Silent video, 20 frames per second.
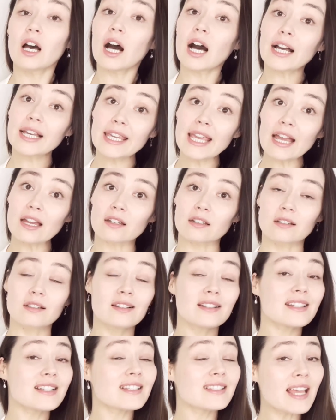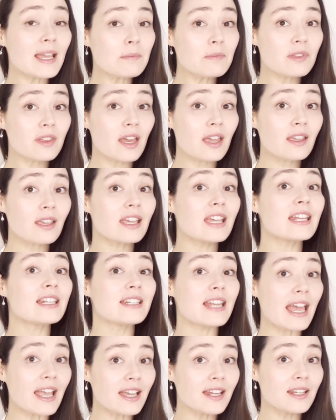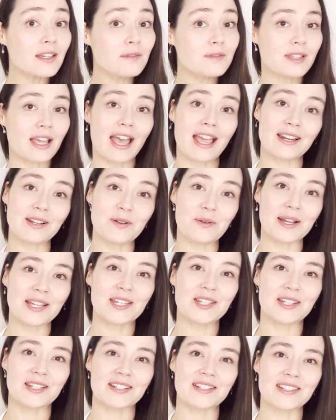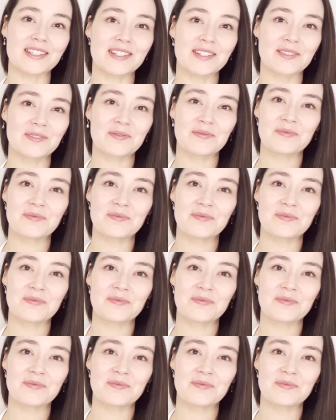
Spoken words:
Again, same thing in negatives and questions.